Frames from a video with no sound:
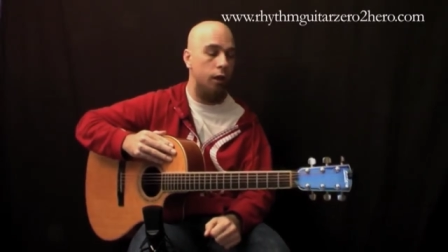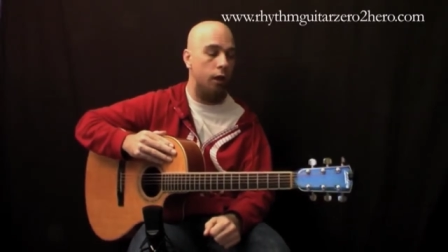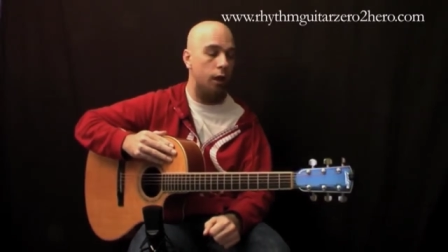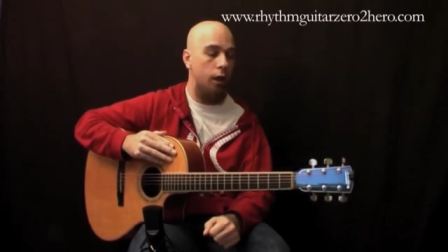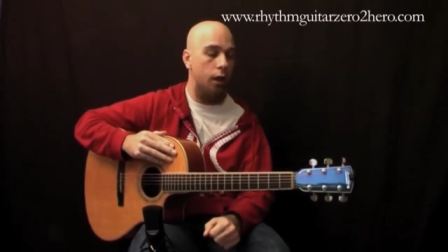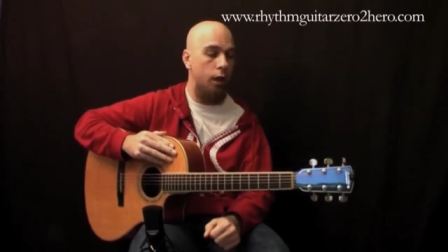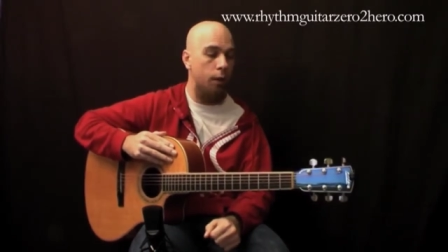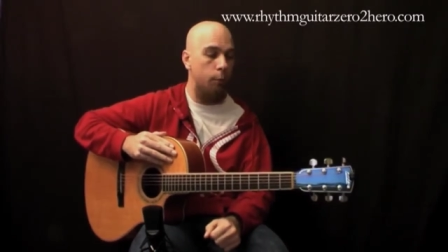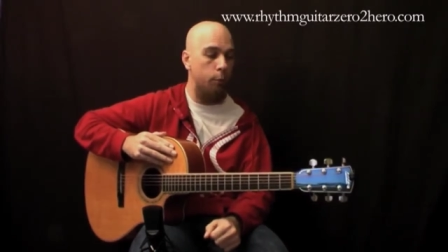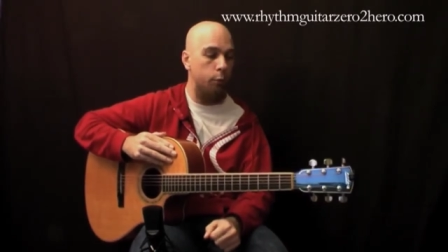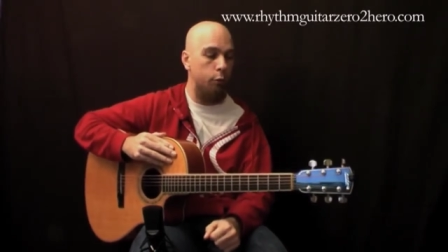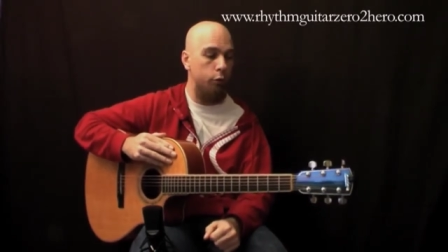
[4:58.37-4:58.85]

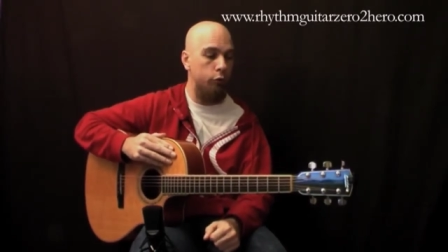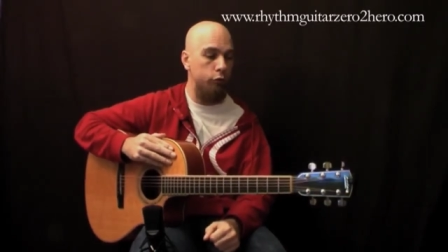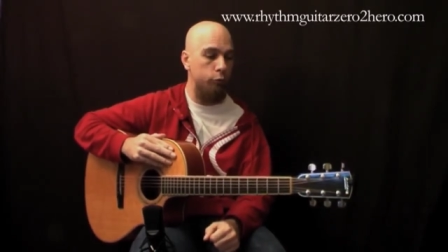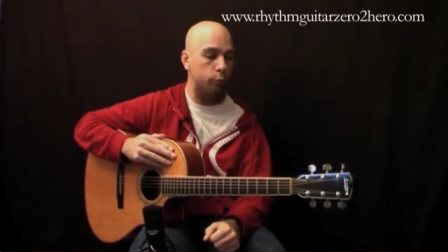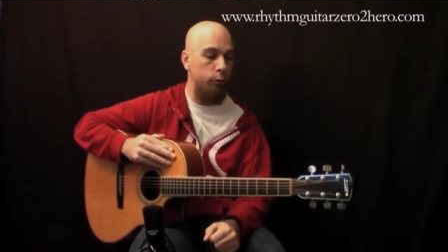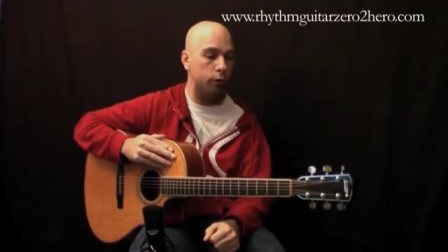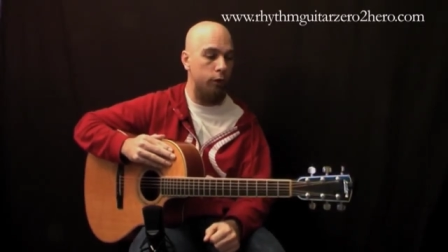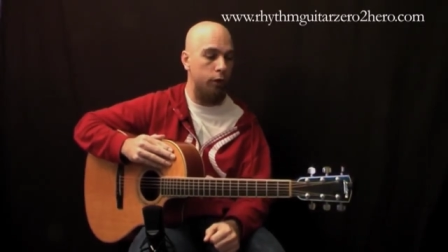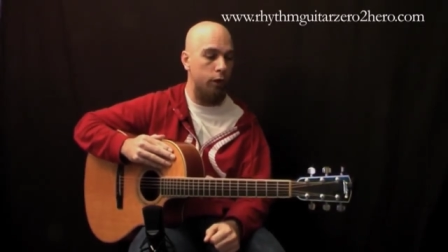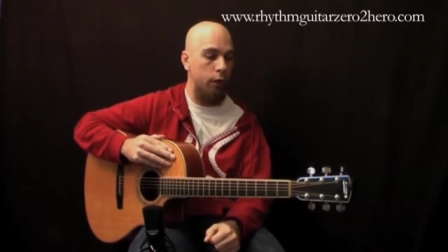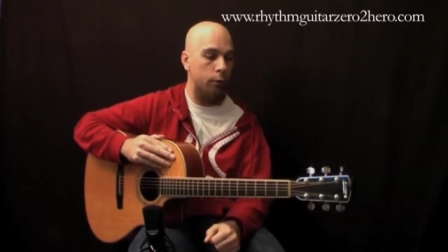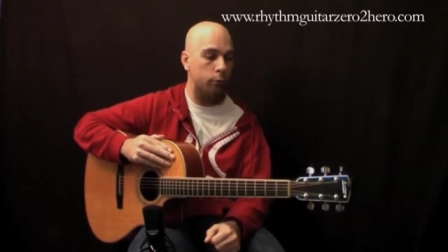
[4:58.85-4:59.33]
uh, because
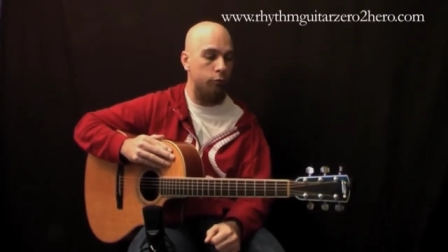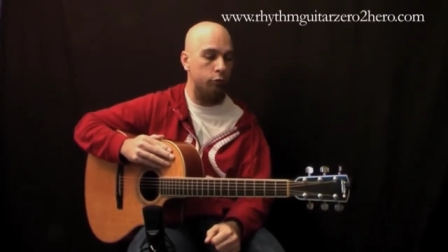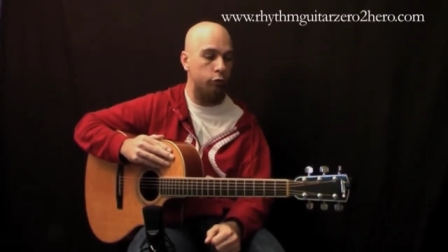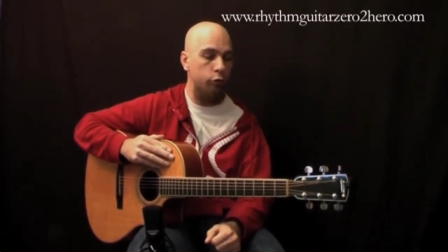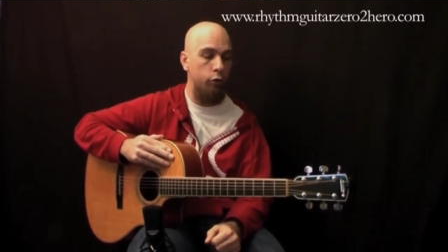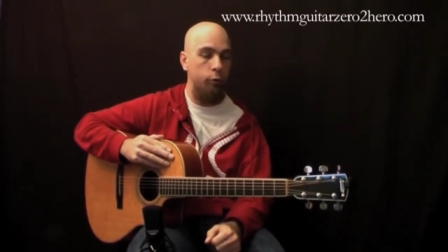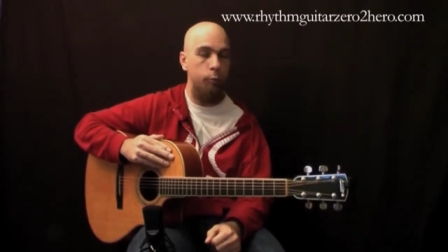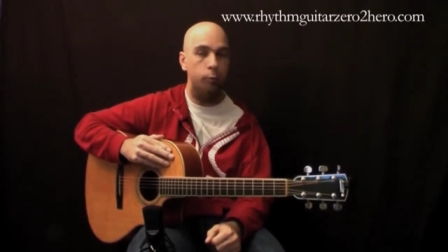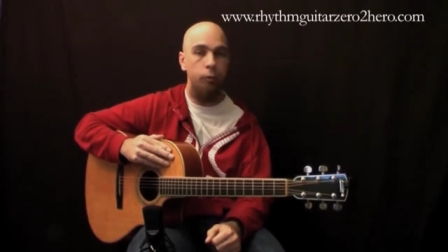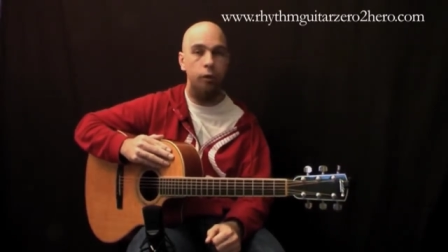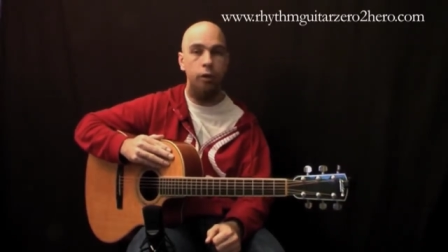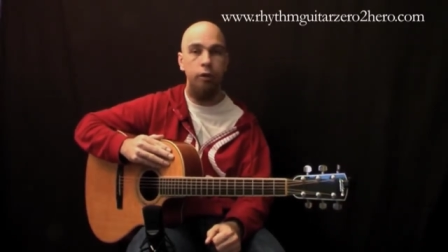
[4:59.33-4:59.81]
when it comes to
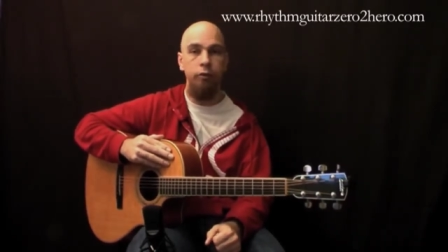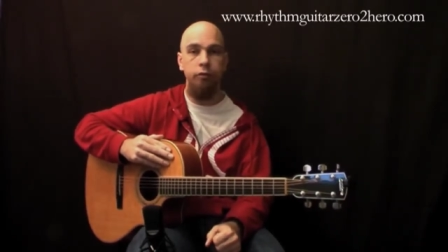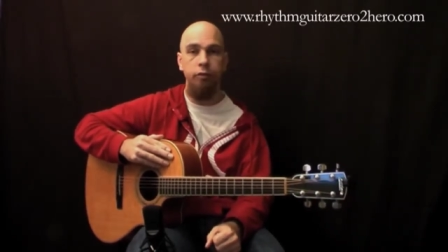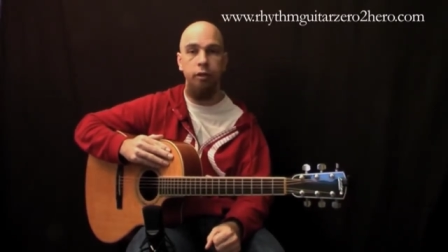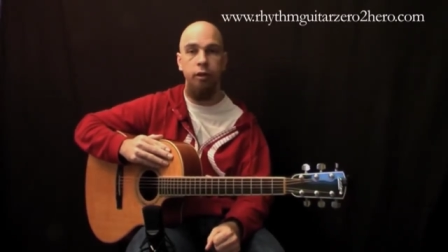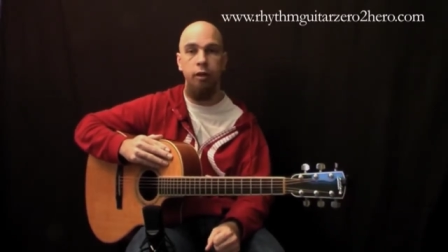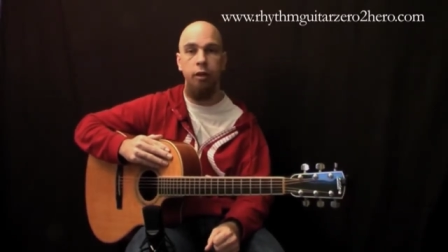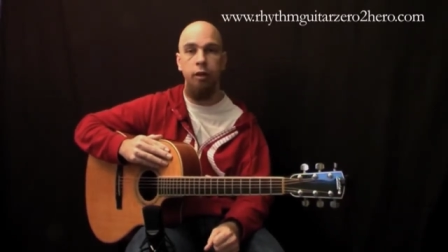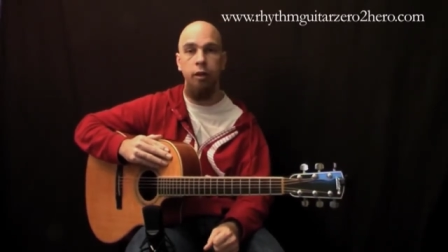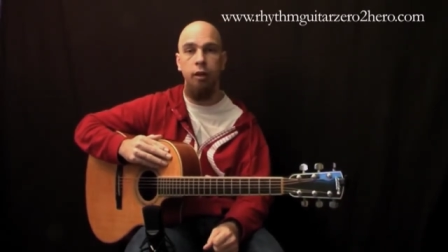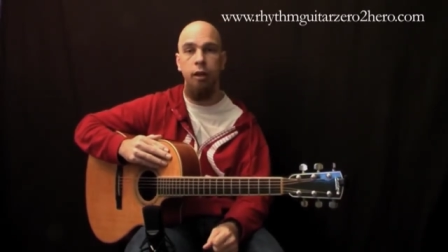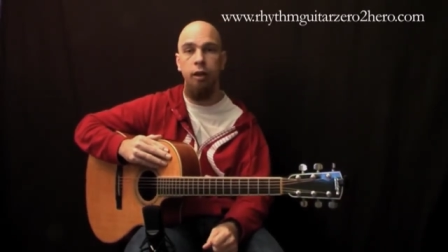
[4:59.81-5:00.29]
repairs,
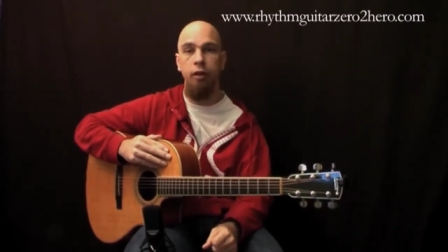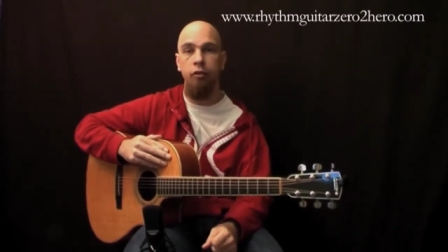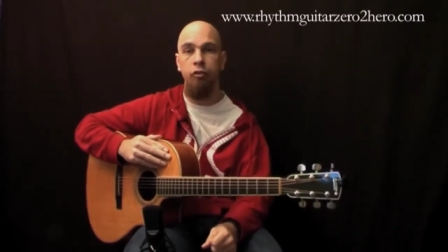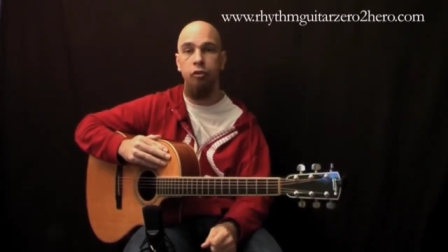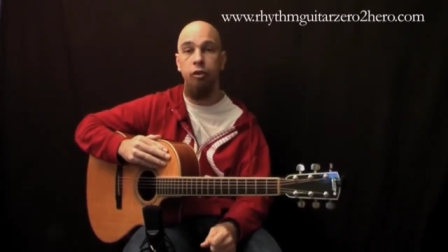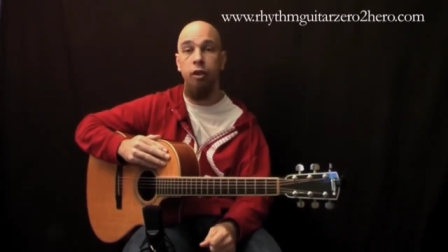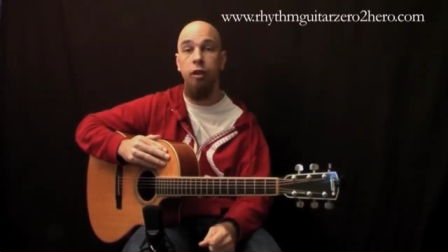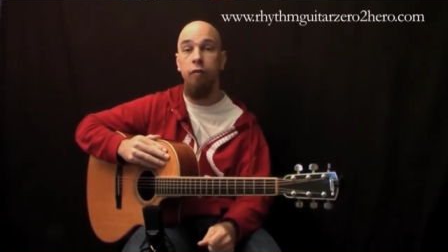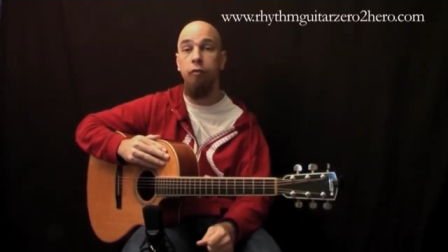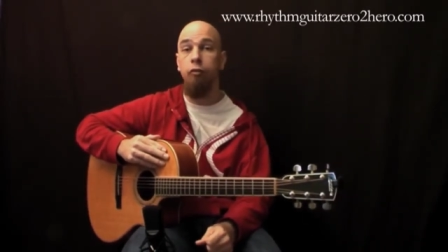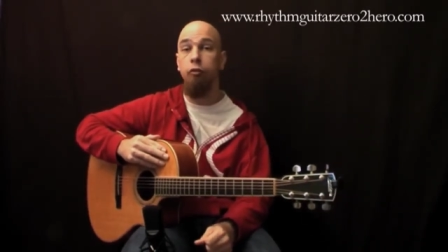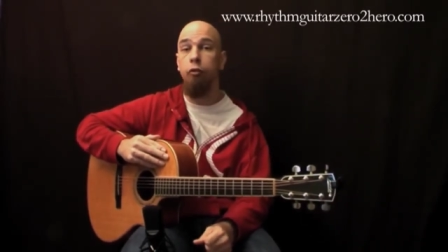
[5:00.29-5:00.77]
I
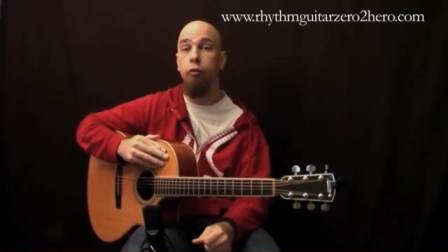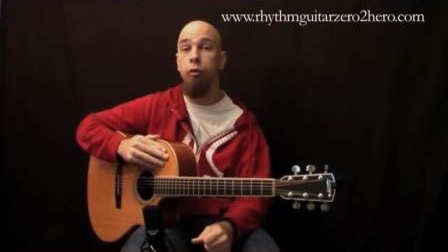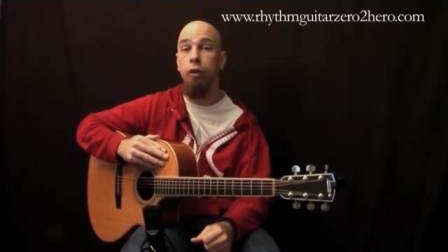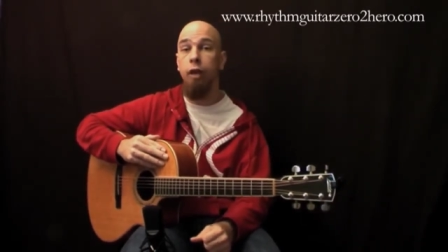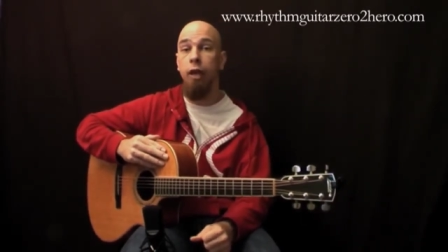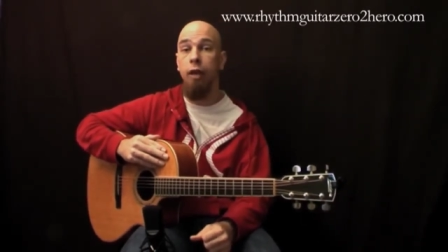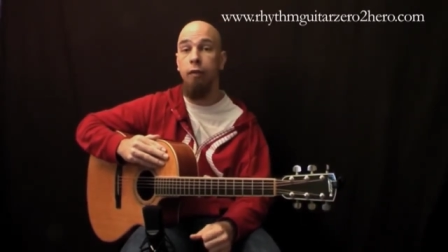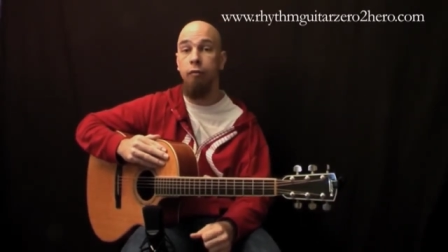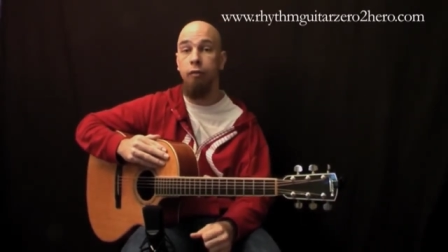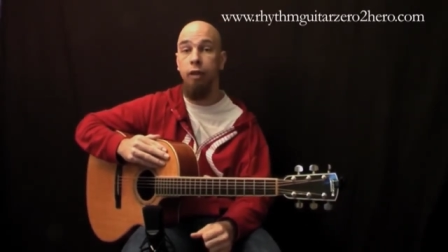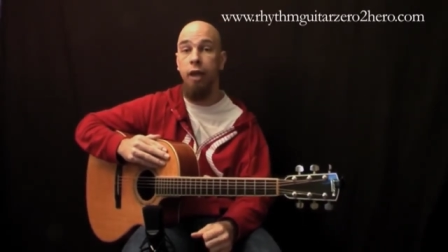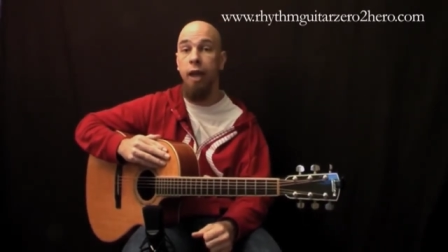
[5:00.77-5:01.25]
actually have two
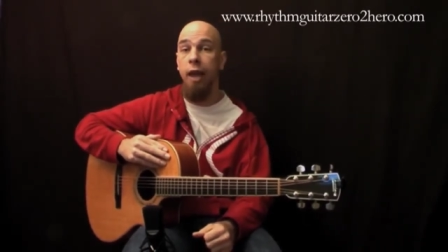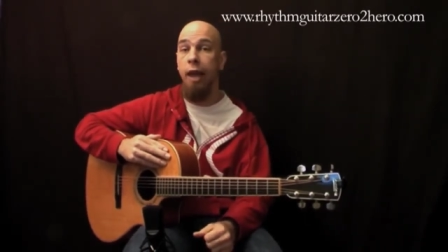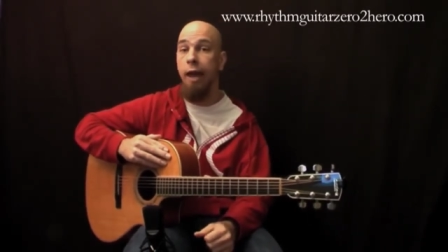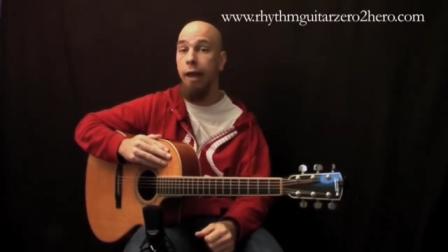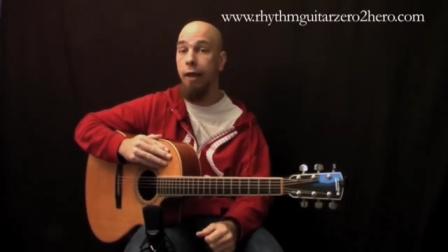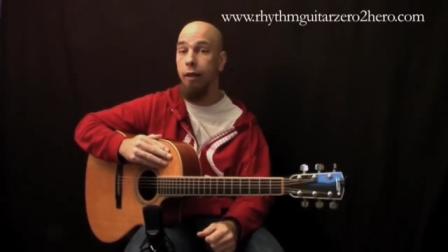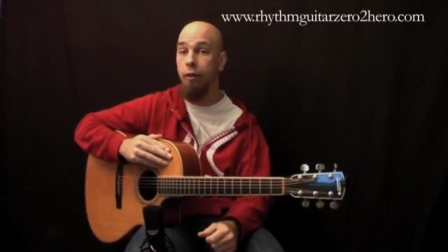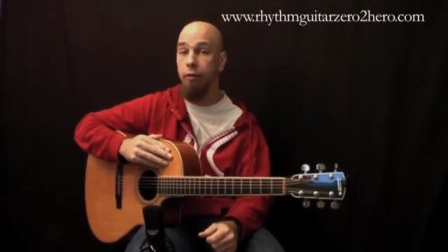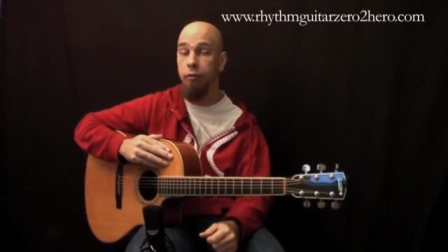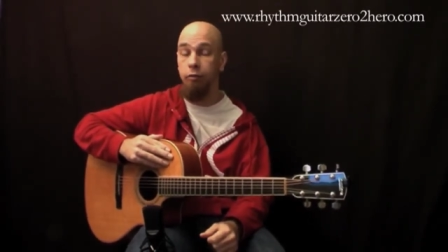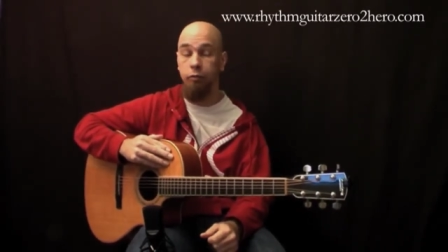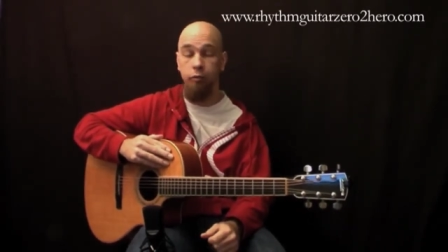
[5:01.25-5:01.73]
left
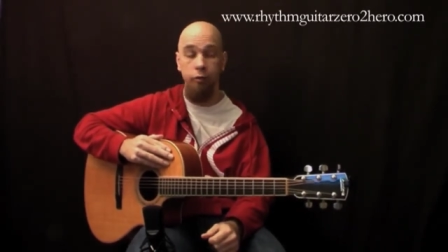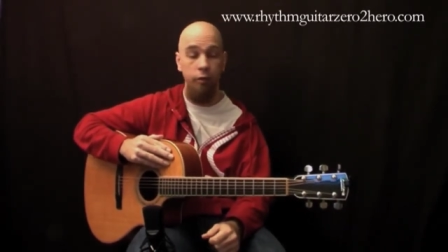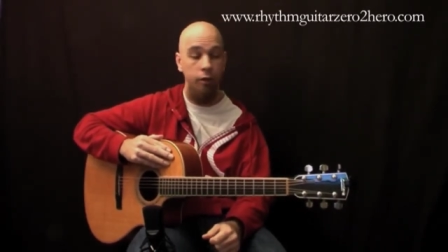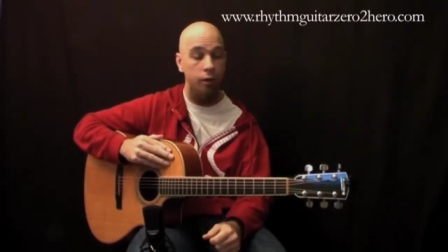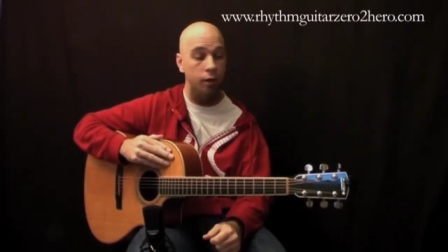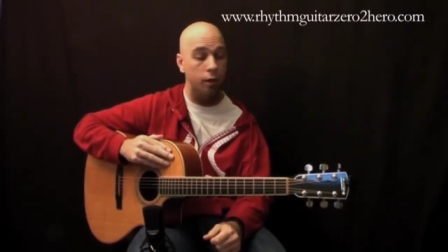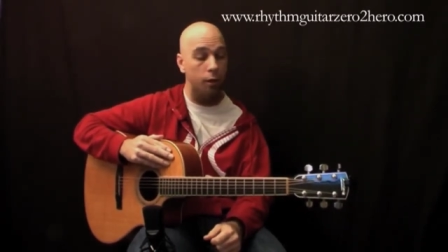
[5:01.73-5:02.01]
hands.